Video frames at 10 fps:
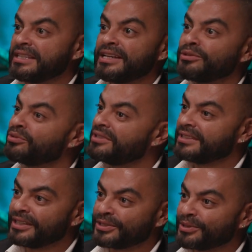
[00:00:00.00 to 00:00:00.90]
And I took
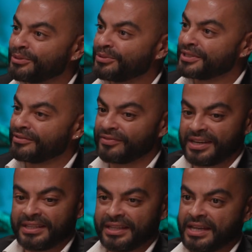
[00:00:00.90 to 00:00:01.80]
it exclusive.
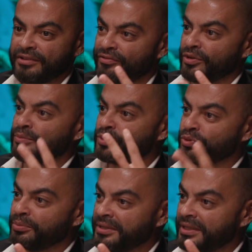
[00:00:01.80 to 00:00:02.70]
And then from
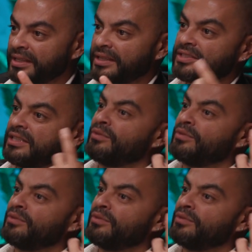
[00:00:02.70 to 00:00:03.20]
2 buildings,